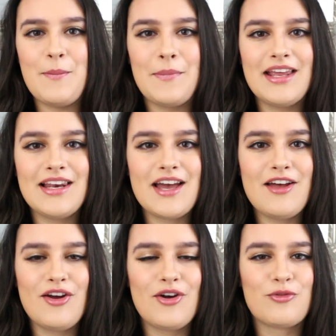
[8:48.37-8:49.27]

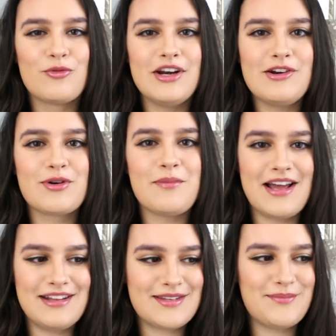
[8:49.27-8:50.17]
Emilia really
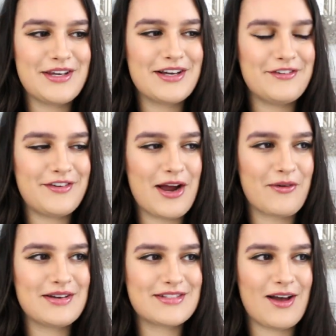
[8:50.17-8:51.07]
reminds me of
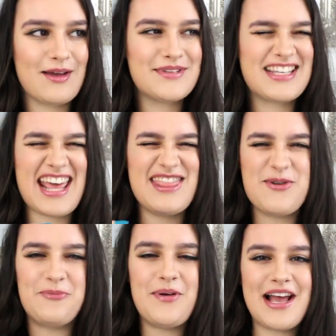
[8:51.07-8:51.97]
her at times in
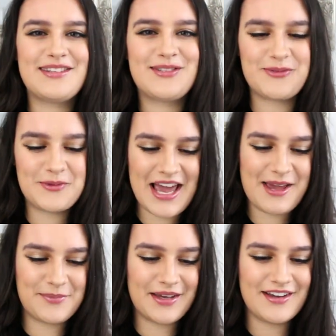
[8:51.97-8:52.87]
the best
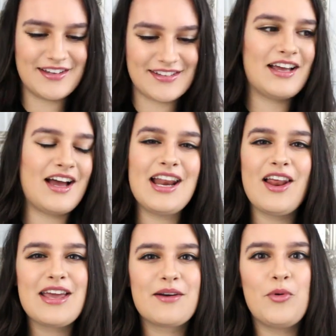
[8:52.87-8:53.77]
way because I
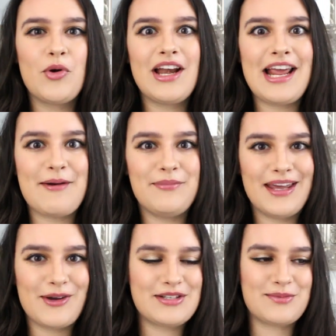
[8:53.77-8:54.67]
like morally
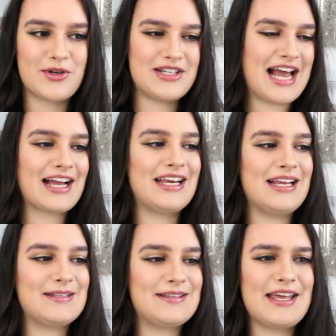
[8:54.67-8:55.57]
ambiguous
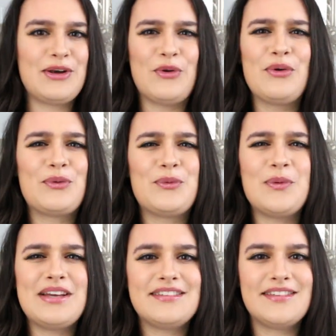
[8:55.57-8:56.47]
protagonists. They're not
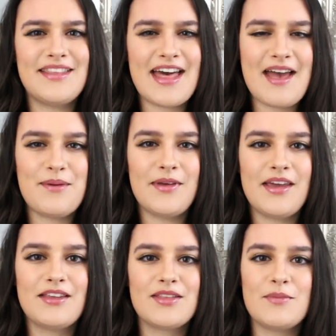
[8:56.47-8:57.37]
always there
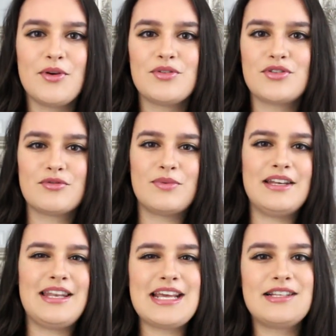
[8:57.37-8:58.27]
being the most
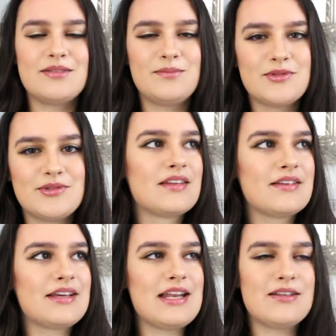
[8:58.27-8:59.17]
relatable
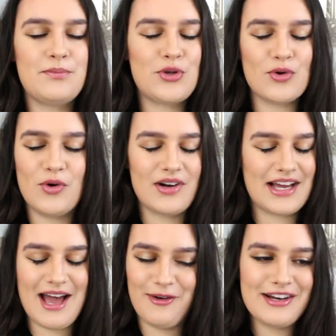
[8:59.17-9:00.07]
and pure
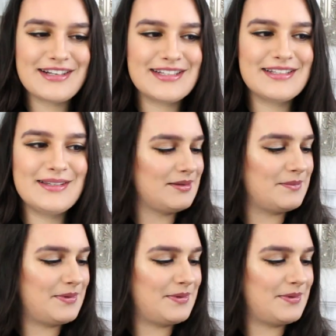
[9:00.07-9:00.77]
characters.